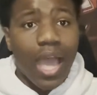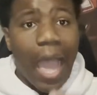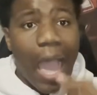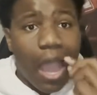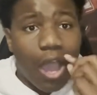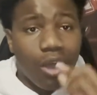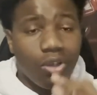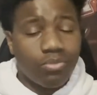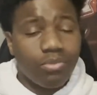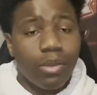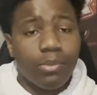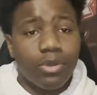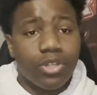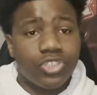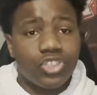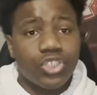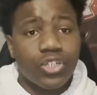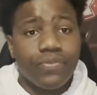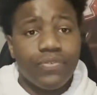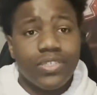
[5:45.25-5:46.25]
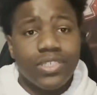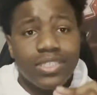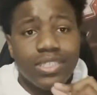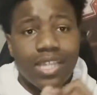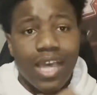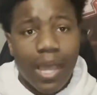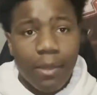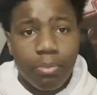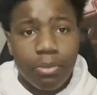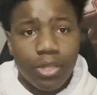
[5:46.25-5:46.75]
I'm not sure if he's
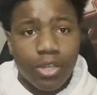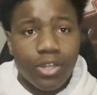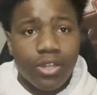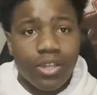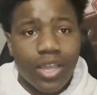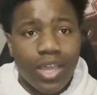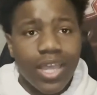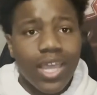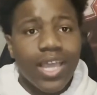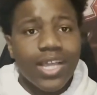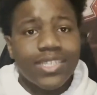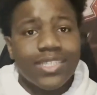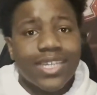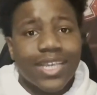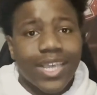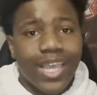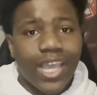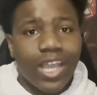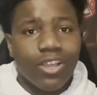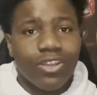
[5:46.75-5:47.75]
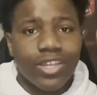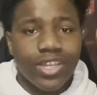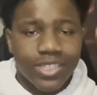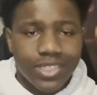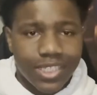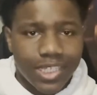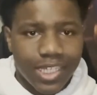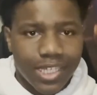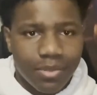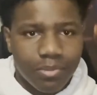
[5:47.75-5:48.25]
that player yet to carry a
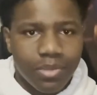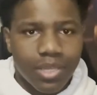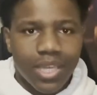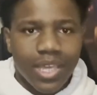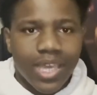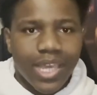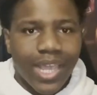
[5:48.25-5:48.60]
team